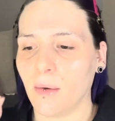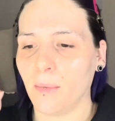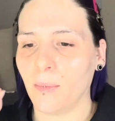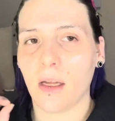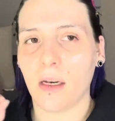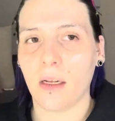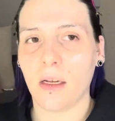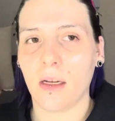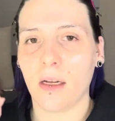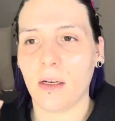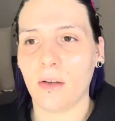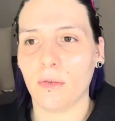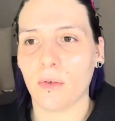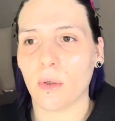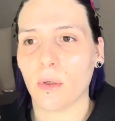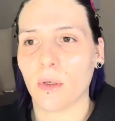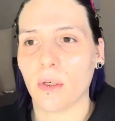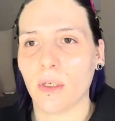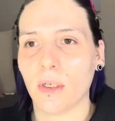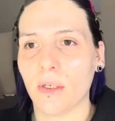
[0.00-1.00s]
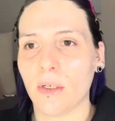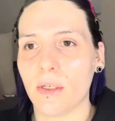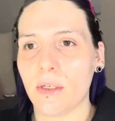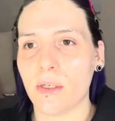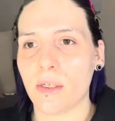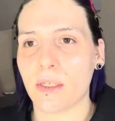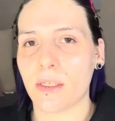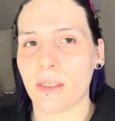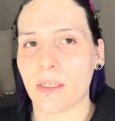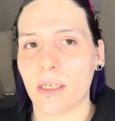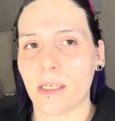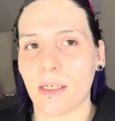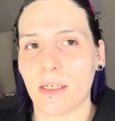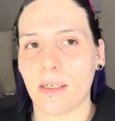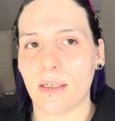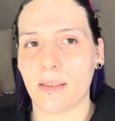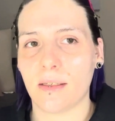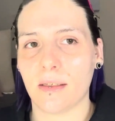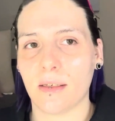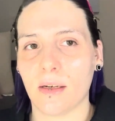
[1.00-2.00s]
any kind of oils
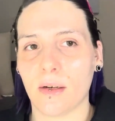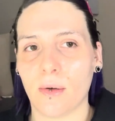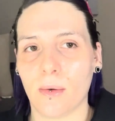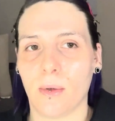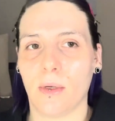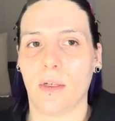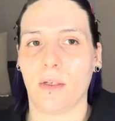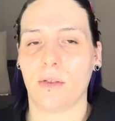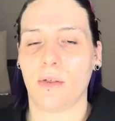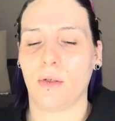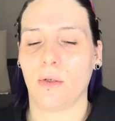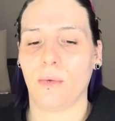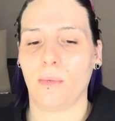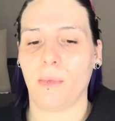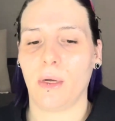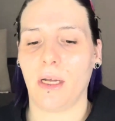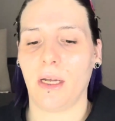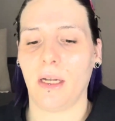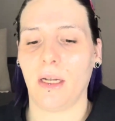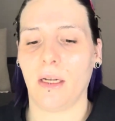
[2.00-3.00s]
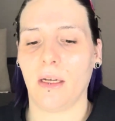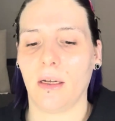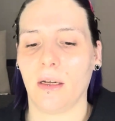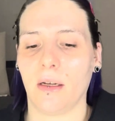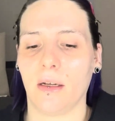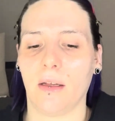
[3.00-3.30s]
is going to make